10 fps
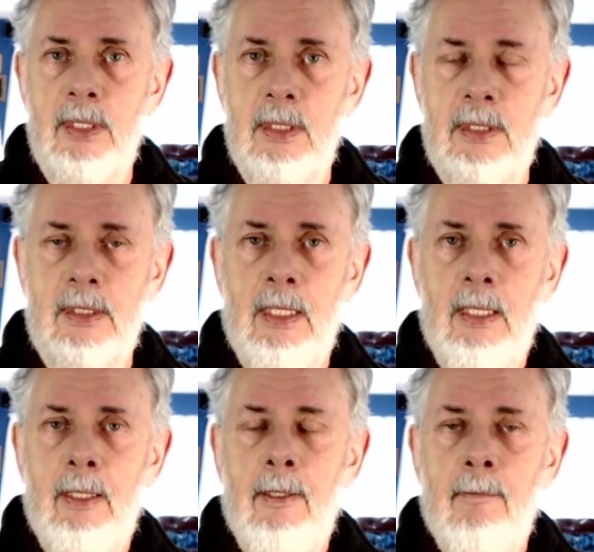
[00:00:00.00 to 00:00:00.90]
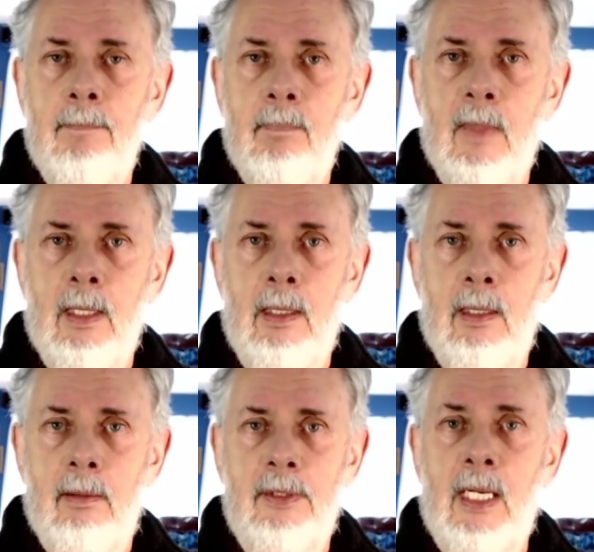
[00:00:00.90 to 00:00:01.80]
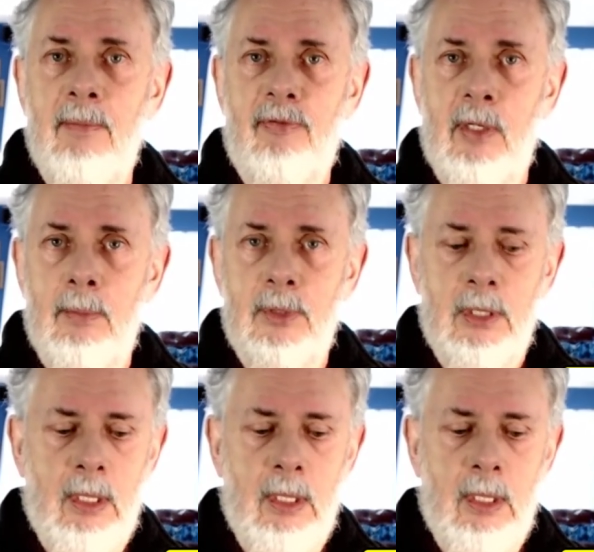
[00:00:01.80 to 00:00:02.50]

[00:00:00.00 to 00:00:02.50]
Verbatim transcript: these uh, time frames.